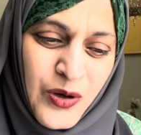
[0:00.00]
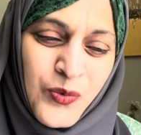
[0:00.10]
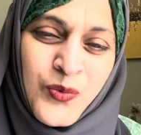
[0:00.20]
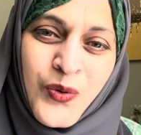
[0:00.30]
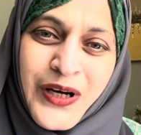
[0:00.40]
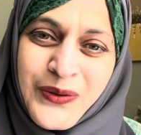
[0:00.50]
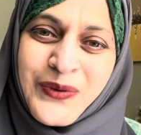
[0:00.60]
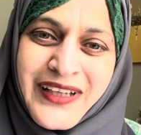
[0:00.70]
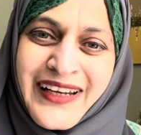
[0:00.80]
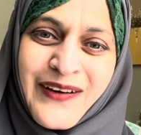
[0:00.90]
What
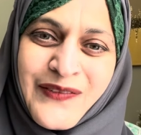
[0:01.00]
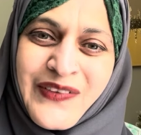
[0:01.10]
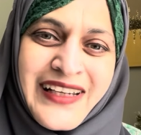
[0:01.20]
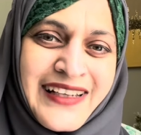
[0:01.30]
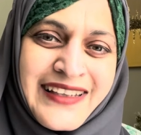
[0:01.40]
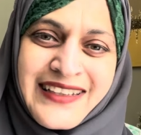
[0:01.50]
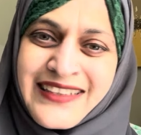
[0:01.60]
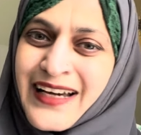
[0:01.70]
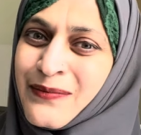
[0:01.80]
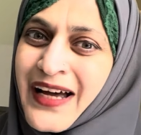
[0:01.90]
would Allah feel at that time?